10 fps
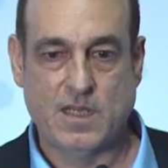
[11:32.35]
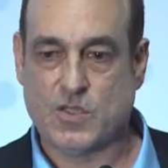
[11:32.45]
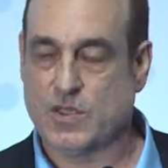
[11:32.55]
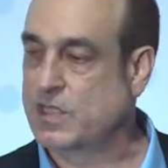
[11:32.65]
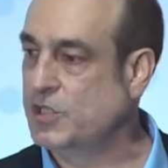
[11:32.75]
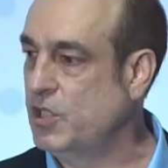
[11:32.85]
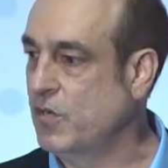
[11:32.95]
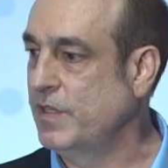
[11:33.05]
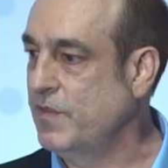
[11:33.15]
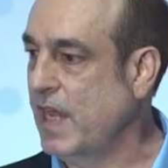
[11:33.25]
so that you
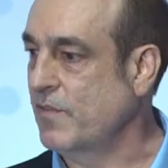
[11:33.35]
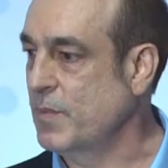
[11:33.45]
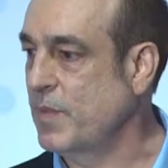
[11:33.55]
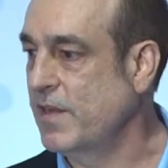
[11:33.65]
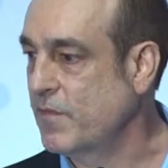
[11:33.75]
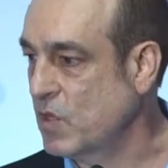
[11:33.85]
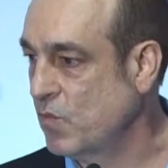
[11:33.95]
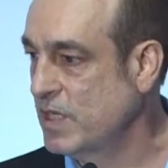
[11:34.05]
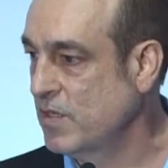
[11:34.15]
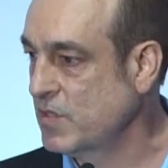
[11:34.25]
don't even have to pay for the
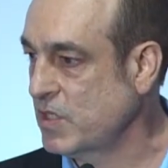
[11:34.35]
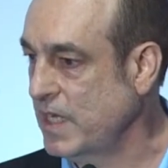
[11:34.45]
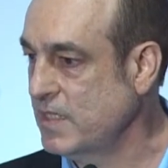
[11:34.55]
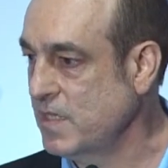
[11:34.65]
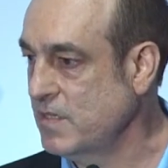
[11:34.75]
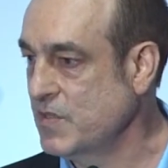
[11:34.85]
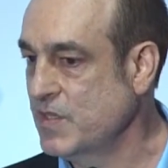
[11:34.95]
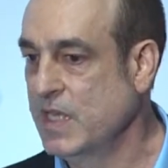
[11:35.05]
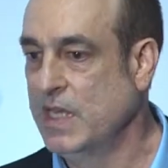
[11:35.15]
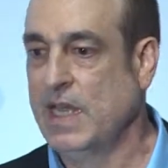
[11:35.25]
Windows license,